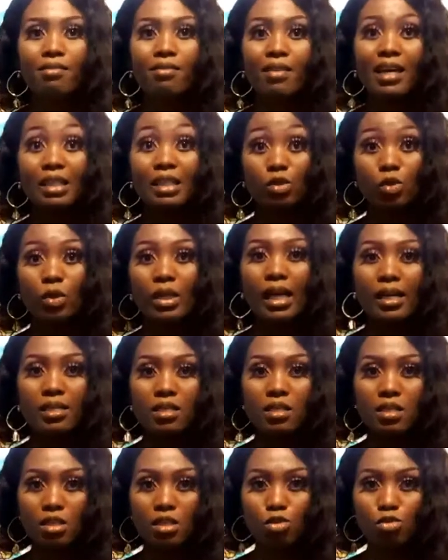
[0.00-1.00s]
that you
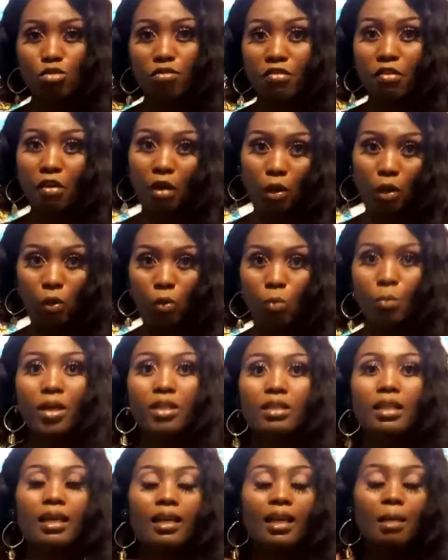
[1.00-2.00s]
guys need to follow.
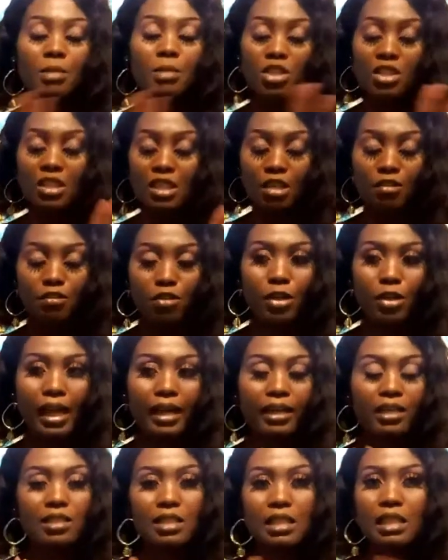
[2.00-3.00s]
But let me just give you
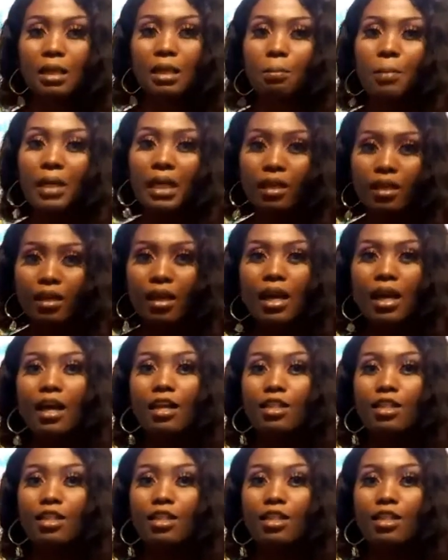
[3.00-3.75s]
like a sneak peek.